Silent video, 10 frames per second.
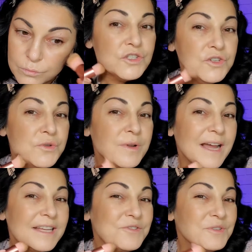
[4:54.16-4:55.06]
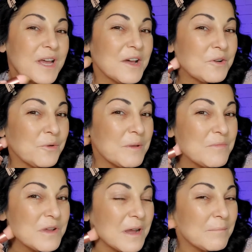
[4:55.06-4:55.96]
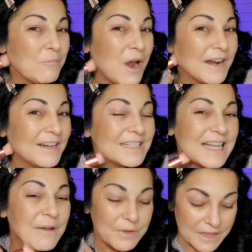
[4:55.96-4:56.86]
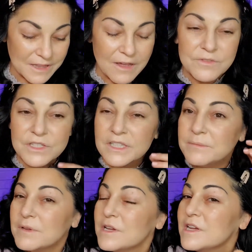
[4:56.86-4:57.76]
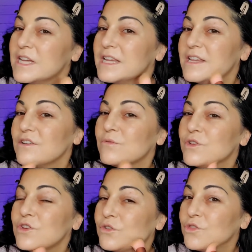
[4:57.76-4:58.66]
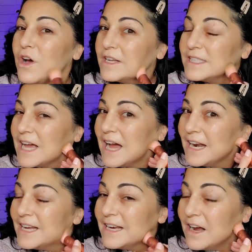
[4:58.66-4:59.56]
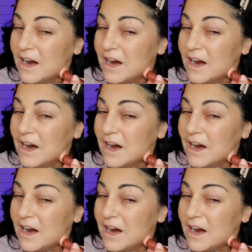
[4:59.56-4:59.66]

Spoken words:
Do you guys use cream products? I would love to hear what your thoughts on it.